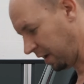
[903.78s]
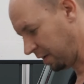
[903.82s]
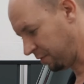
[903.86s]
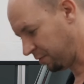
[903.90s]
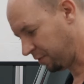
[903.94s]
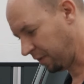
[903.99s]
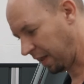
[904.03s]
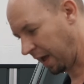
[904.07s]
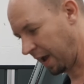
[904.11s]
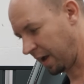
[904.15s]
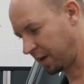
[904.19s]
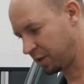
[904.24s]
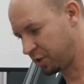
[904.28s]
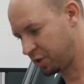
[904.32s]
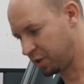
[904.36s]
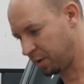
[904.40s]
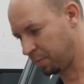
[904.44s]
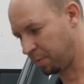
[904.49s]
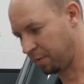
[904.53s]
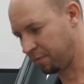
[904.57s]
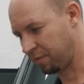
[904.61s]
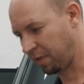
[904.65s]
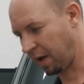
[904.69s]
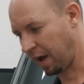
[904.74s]

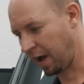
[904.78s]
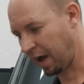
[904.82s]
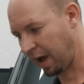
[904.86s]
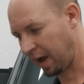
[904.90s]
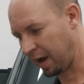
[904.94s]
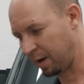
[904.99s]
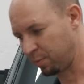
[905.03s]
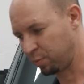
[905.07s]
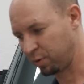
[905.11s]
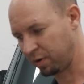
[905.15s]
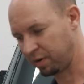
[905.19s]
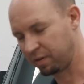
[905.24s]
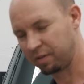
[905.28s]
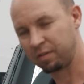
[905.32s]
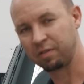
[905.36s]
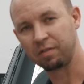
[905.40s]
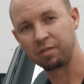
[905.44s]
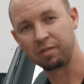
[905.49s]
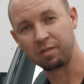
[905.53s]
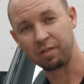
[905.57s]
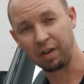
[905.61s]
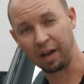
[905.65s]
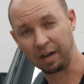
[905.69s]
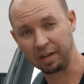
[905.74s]
flagship of the hybrid
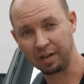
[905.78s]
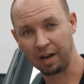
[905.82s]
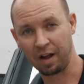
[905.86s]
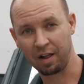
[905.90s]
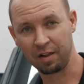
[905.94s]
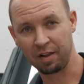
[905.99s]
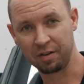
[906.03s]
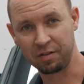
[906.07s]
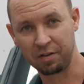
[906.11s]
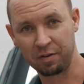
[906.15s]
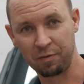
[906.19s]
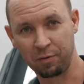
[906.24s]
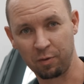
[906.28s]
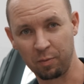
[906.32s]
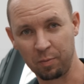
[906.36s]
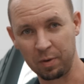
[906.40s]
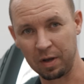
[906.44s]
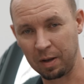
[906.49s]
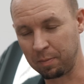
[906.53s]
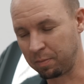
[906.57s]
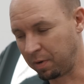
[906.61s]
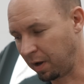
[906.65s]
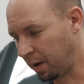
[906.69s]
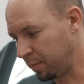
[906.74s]
technology for
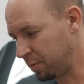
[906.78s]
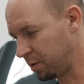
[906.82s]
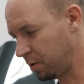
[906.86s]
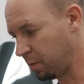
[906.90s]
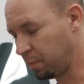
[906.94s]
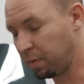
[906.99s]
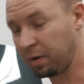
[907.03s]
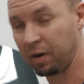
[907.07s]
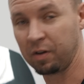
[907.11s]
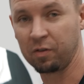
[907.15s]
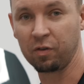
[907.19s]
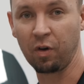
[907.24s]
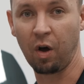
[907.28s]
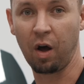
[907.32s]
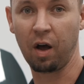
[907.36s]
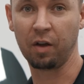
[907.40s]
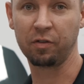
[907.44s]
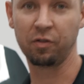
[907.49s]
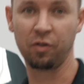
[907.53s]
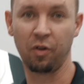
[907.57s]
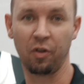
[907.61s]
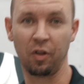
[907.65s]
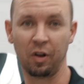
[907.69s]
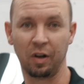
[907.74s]
BMW, but it's
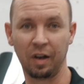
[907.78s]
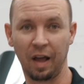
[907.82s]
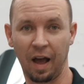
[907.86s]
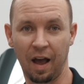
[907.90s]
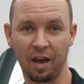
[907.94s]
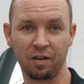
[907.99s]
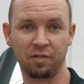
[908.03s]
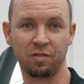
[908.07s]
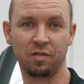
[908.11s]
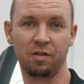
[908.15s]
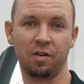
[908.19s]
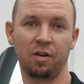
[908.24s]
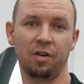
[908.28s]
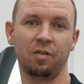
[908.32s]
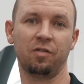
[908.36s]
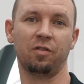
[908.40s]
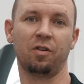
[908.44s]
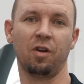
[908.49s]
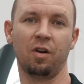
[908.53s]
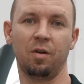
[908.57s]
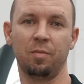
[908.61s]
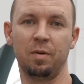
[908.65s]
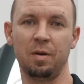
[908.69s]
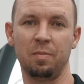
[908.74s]
also the last year it's
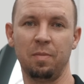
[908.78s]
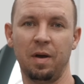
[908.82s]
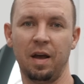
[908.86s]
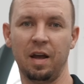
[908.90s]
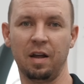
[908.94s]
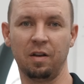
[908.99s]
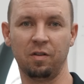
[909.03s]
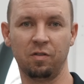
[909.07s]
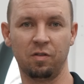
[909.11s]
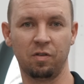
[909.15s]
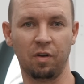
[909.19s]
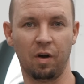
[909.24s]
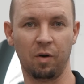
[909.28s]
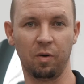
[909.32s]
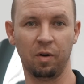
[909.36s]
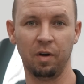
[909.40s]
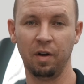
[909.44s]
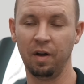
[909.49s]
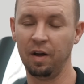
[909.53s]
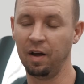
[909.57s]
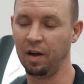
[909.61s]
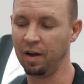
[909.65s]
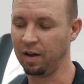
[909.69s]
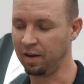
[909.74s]
going to be made. So
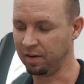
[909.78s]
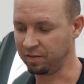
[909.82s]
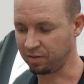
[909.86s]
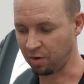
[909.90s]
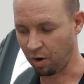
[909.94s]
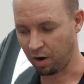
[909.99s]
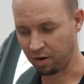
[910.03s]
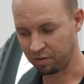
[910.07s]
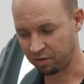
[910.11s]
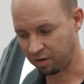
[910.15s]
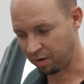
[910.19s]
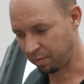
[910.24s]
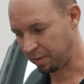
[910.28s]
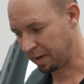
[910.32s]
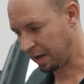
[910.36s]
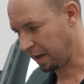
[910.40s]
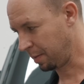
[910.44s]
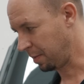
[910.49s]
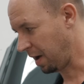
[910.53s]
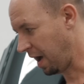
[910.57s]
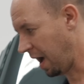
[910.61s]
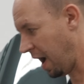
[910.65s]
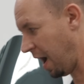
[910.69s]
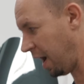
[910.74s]
this car is going to
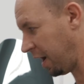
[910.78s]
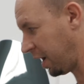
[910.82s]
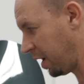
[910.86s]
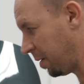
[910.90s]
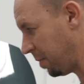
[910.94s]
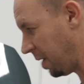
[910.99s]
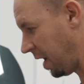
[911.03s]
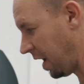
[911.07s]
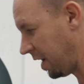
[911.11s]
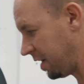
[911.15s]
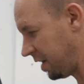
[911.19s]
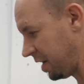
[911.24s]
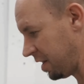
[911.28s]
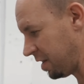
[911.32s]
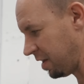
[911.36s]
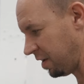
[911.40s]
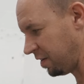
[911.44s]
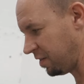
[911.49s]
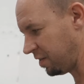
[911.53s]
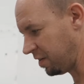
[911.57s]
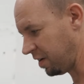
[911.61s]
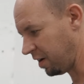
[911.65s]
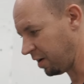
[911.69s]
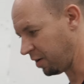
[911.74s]
become a hot commodity
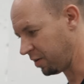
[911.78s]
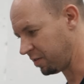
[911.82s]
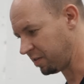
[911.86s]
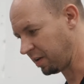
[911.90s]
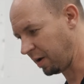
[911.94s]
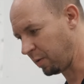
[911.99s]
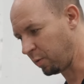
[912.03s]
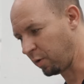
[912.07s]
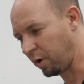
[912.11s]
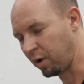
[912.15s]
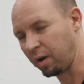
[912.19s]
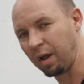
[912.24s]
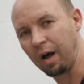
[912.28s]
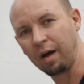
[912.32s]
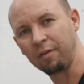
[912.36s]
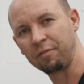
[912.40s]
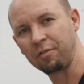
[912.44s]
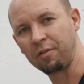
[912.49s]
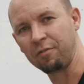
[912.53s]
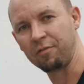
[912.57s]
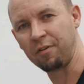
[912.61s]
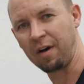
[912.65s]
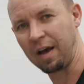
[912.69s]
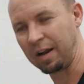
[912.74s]
this year as they roll off
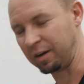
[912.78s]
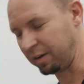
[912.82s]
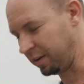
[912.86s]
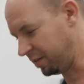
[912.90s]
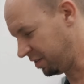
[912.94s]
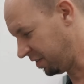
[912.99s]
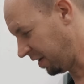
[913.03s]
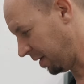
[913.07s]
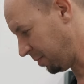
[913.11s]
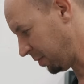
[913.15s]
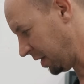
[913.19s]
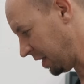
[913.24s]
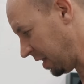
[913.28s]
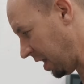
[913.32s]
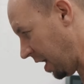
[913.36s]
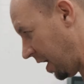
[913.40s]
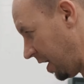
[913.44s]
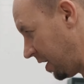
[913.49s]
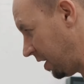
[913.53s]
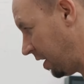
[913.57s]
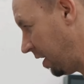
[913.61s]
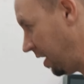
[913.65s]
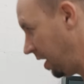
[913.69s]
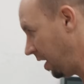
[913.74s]
the final assembly
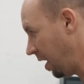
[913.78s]
line.